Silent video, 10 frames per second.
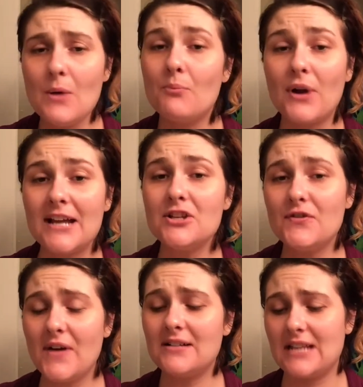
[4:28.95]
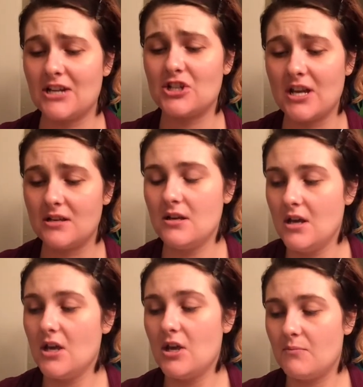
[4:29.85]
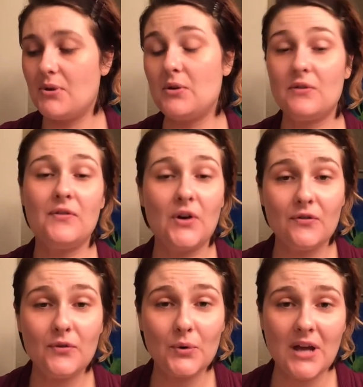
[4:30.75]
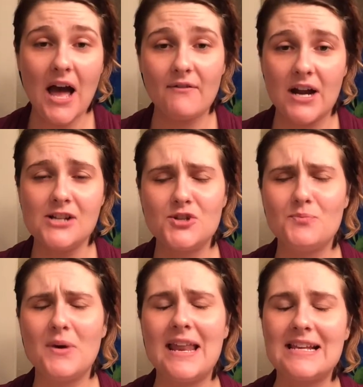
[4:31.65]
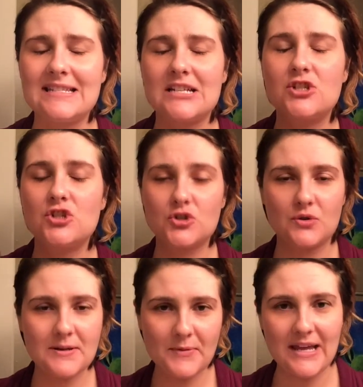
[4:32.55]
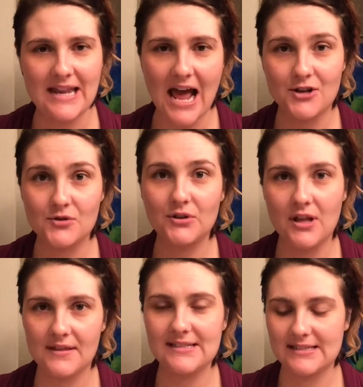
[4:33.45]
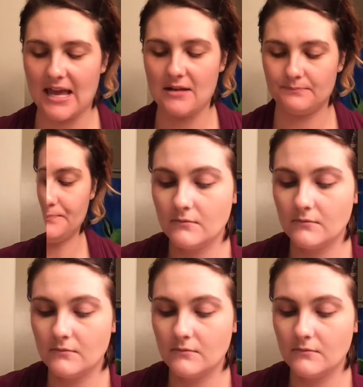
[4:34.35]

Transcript: Brand new foundation, beautiful, full coverage, but is extremely natural on the skin.